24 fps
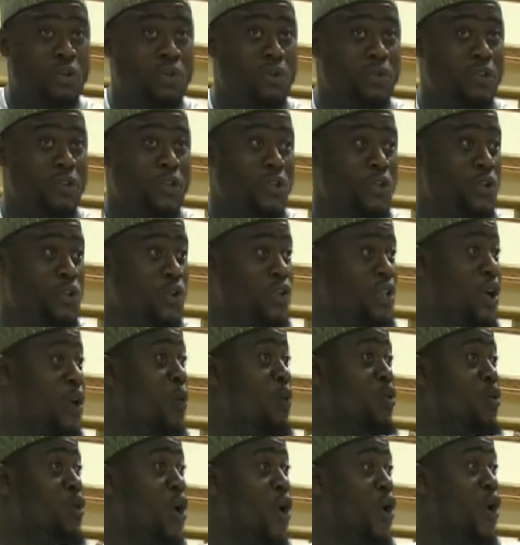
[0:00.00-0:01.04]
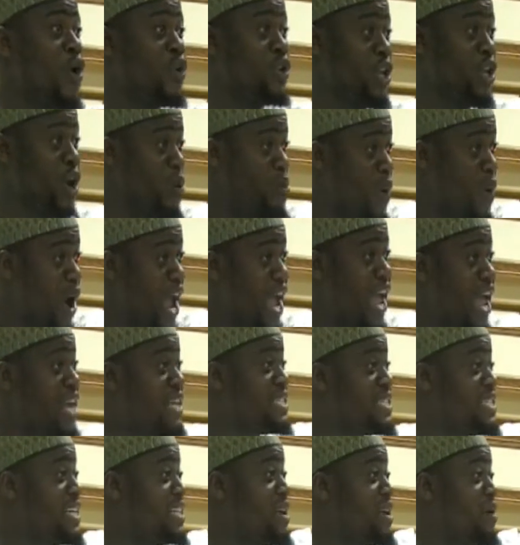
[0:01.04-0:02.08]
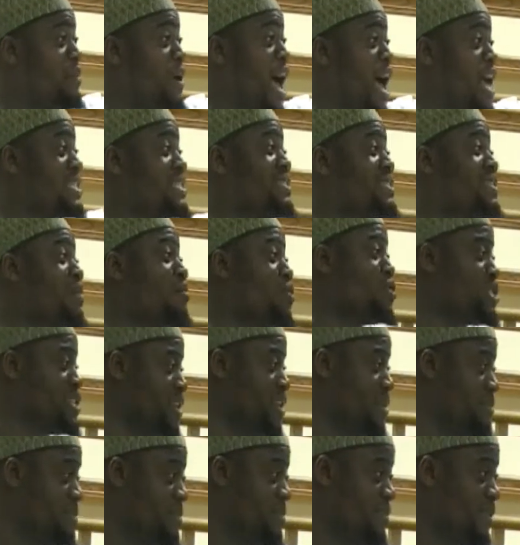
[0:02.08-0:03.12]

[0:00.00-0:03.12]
So they went and ask the Muslim.